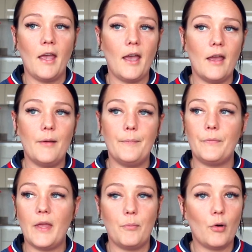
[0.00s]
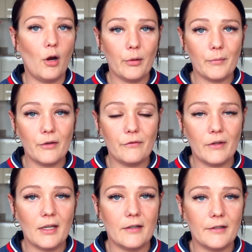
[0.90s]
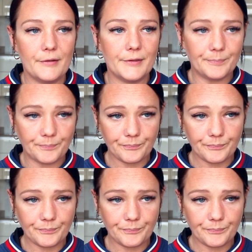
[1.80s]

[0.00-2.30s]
Their promo videos.